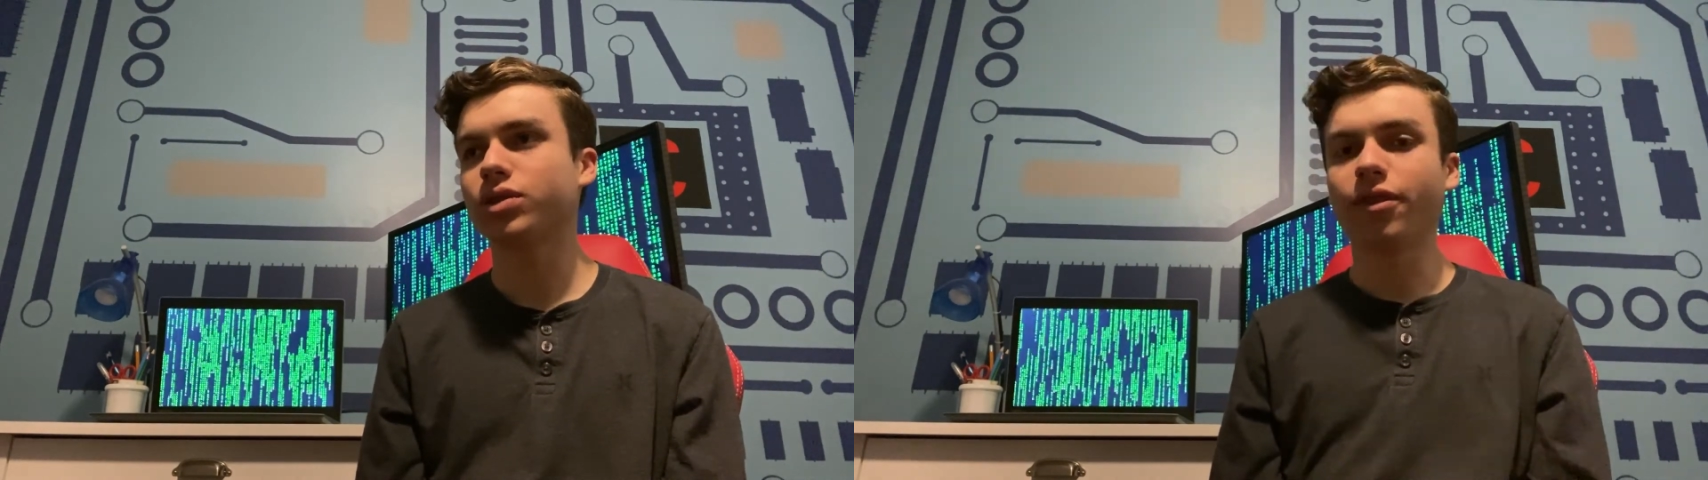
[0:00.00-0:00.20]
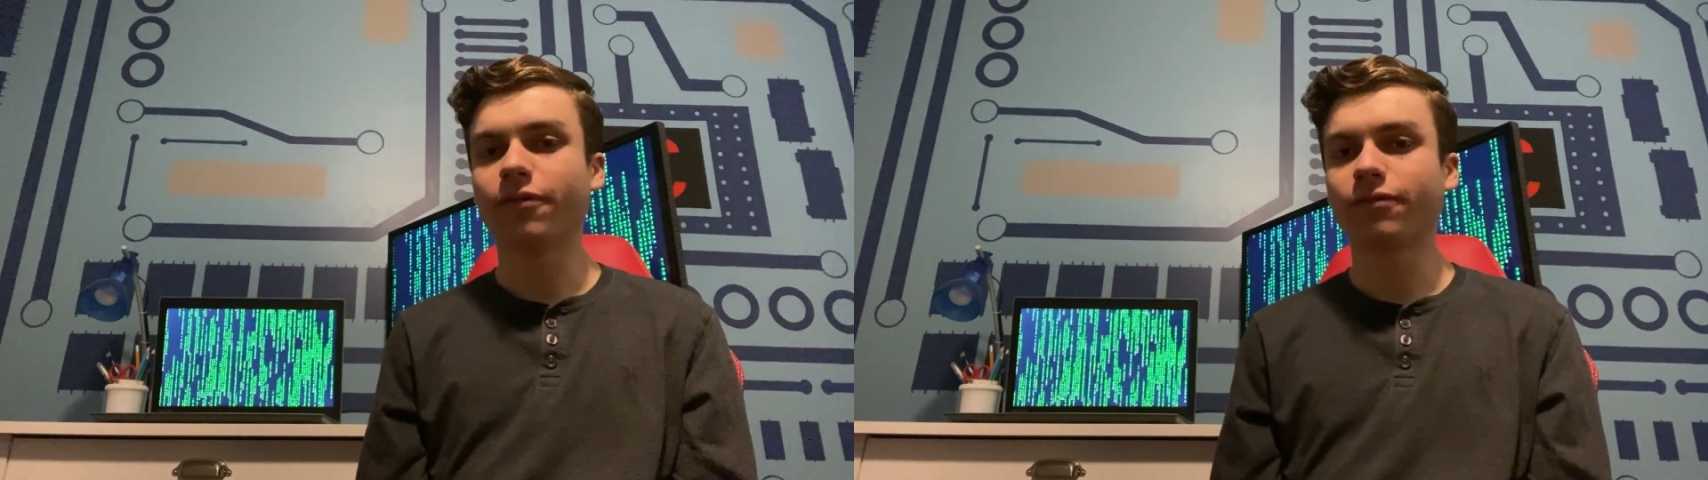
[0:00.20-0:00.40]

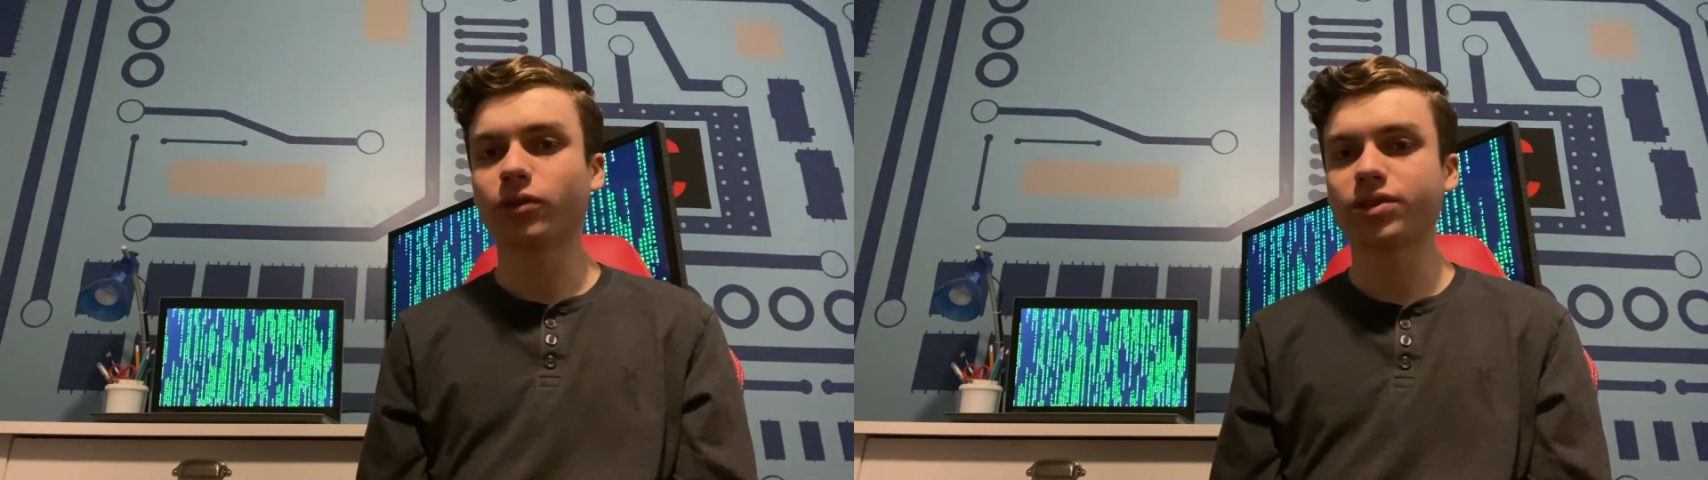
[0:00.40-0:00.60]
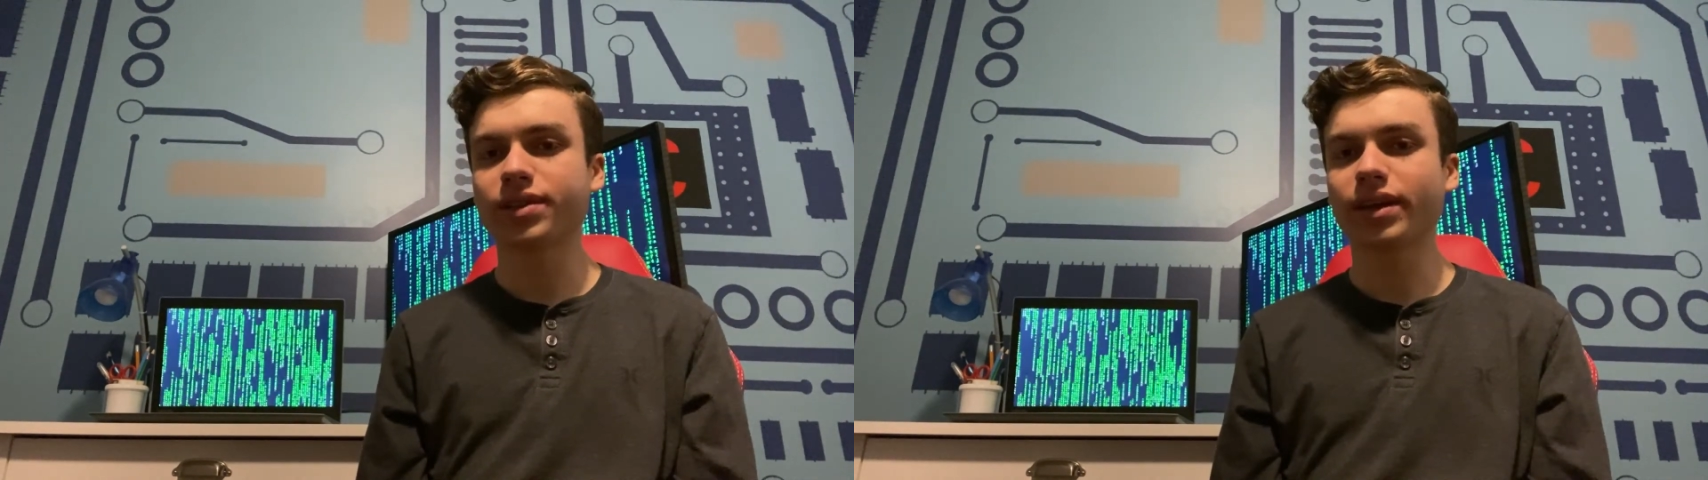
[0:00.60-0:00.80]
The
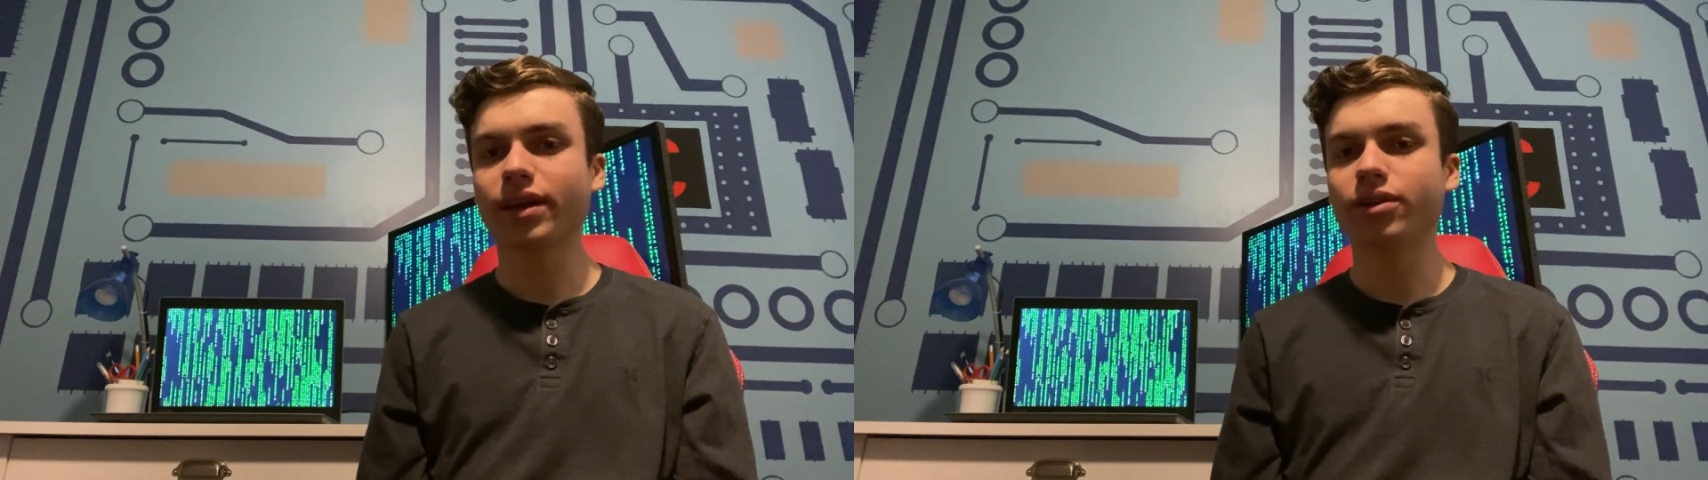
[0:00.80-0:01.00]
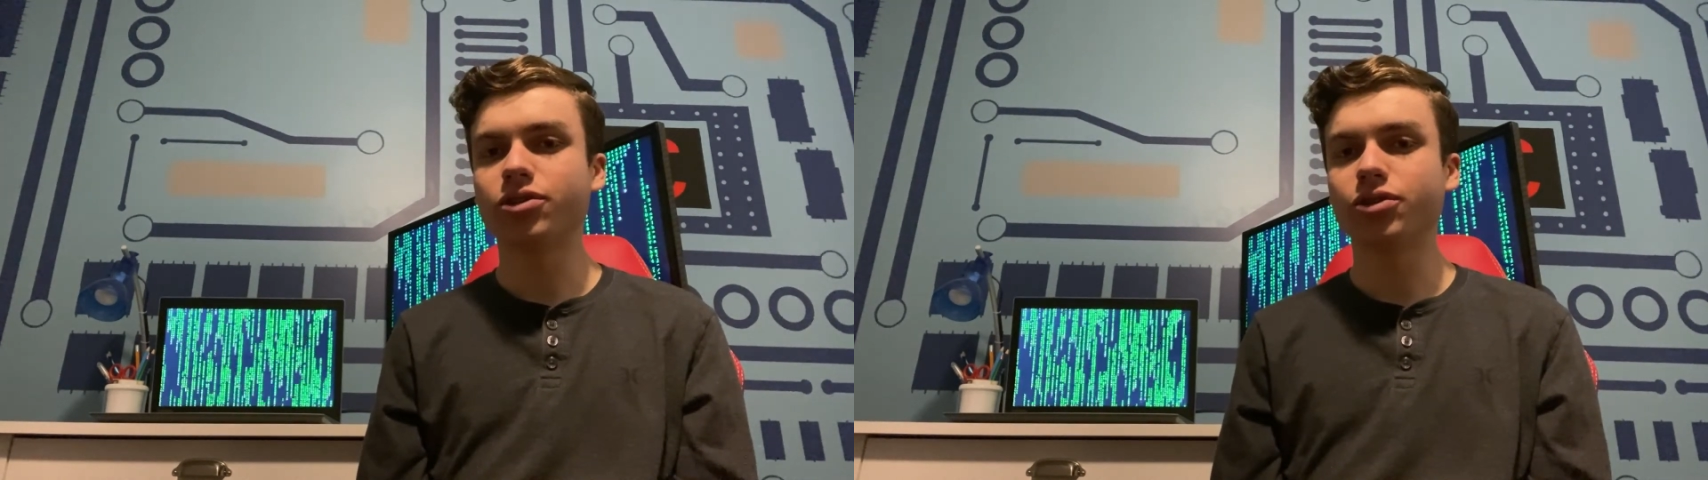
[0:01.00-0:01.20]
first thing I
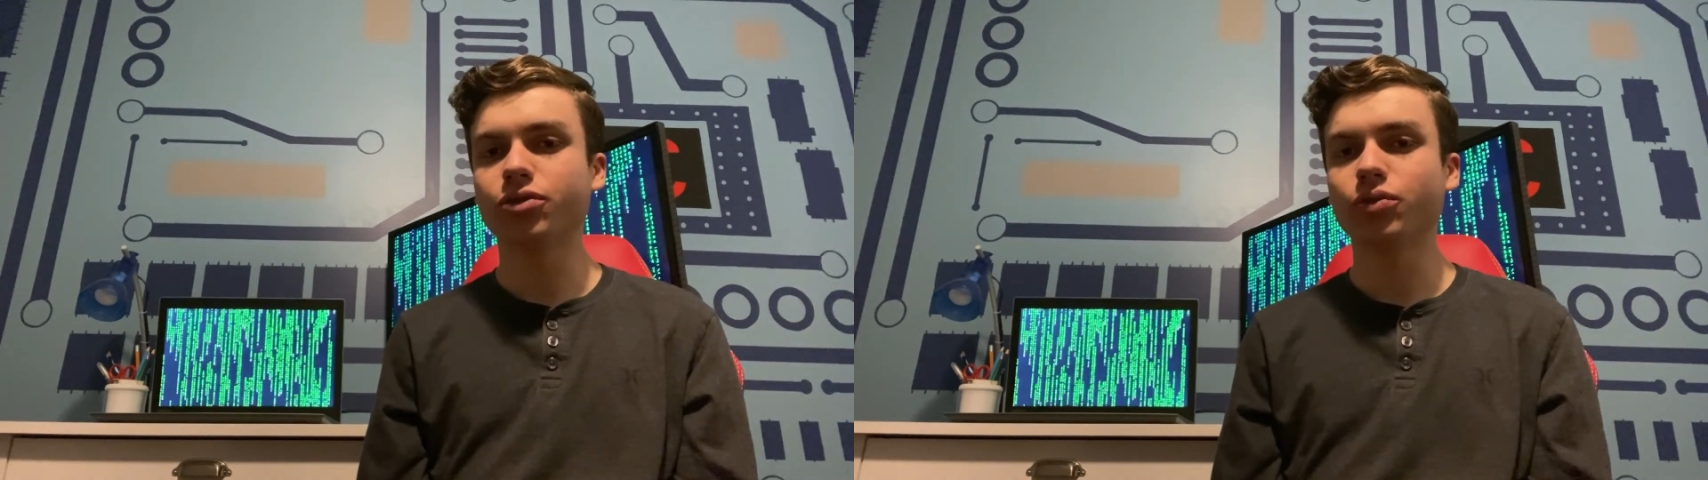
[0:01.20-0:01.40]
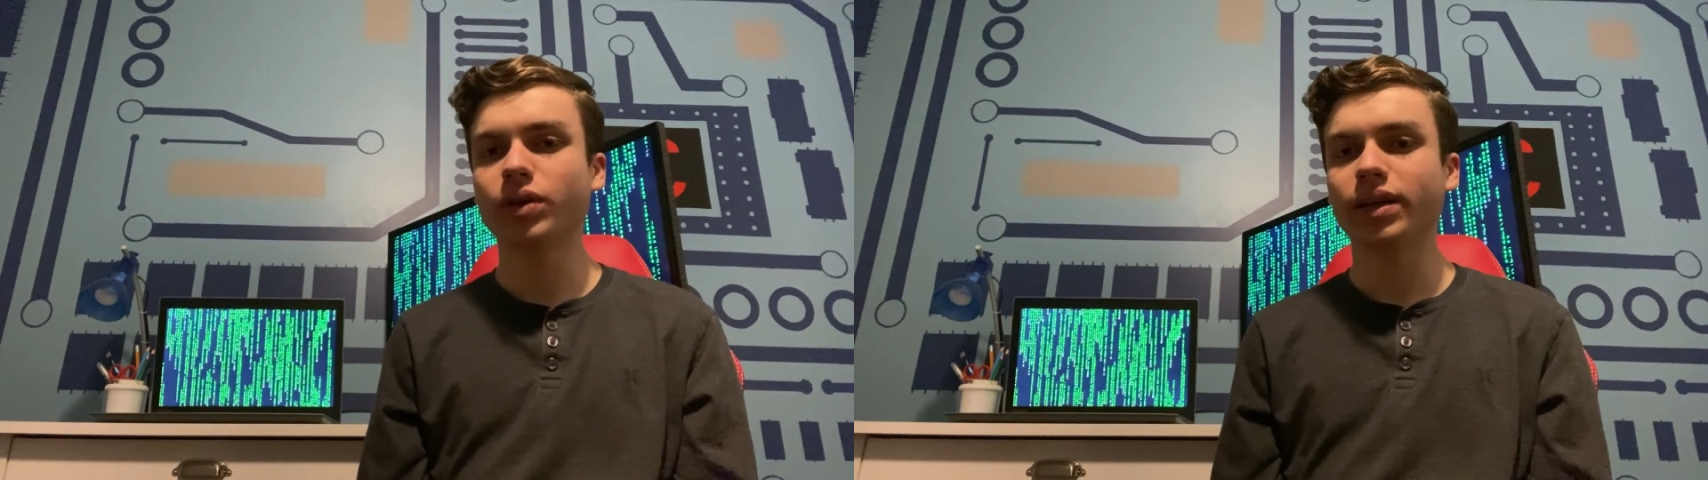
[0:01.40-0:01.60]
do